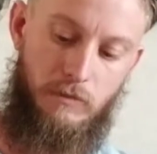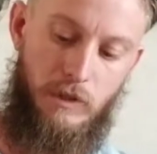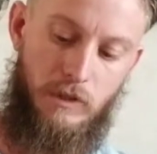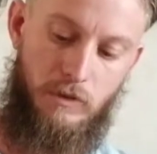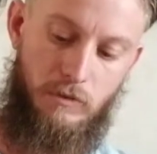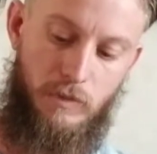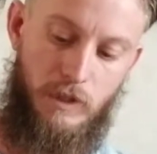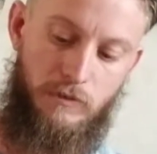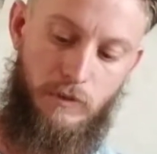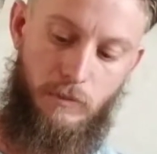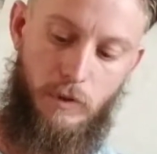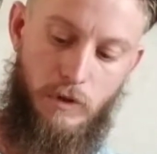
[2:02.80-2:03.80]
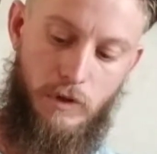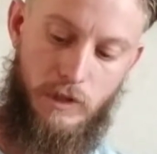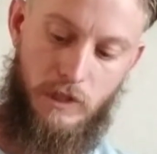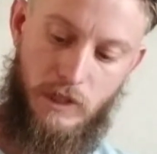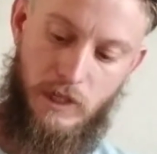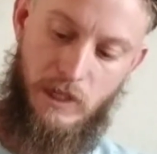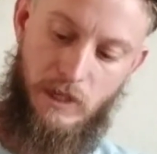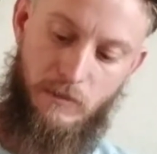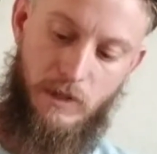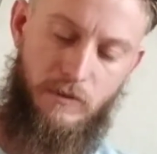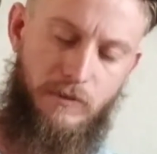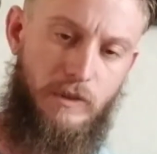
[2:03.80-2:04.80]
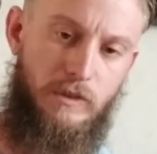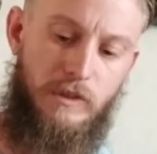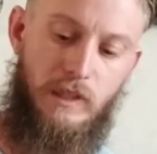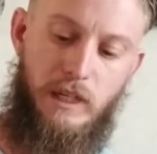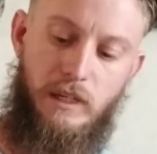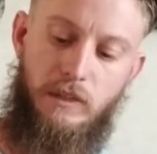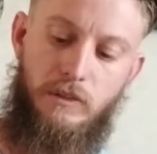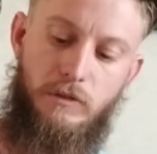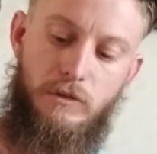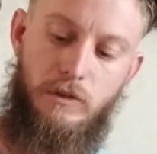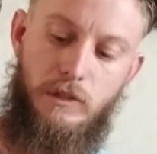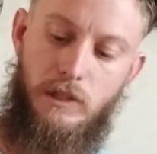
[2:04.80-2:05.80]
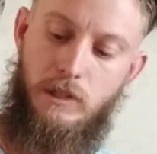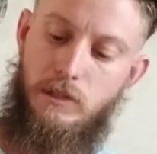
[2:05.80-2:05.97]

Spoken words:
them a little bit of a push, but it feels like a good